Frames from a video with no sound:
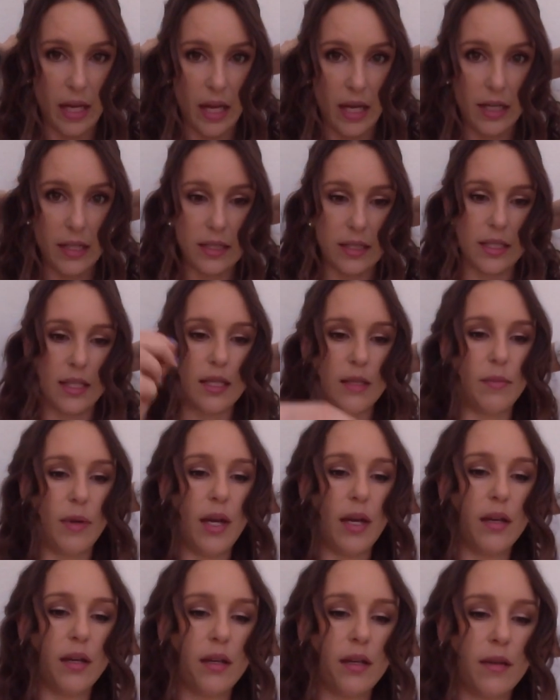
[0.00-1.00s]
X in the
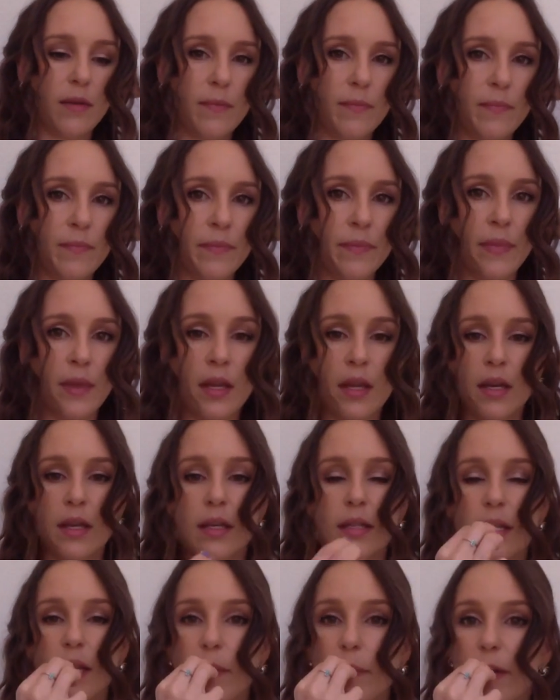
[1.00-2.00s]
back,
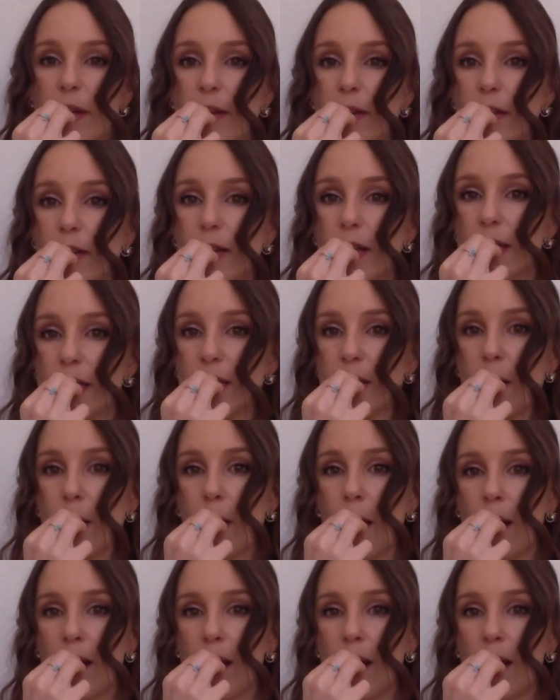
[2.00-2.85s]
take my clear elastic,